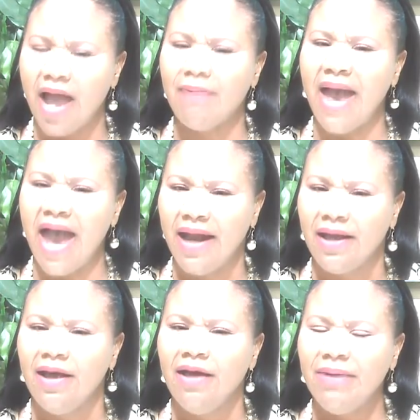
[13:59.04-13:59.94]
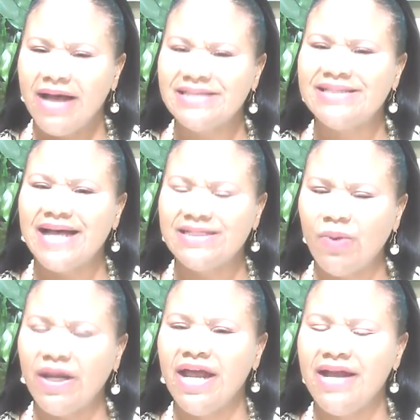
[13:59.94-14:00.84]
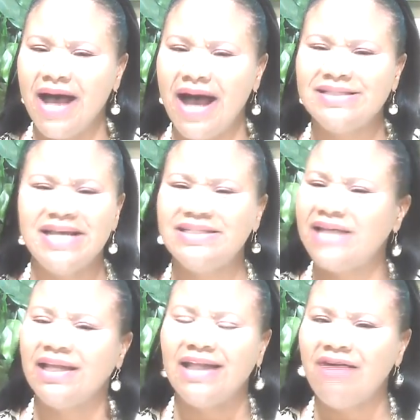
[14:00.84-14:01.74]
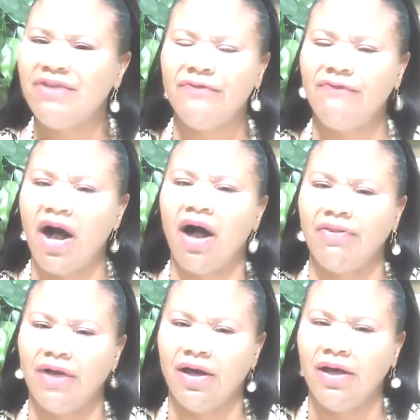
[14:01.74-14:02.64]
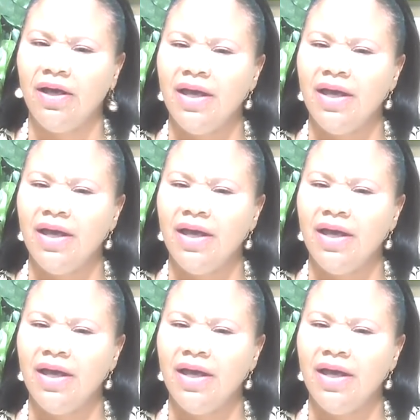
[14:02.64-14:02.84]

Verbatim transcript: Amen? Because that's what he does. He's a loving father.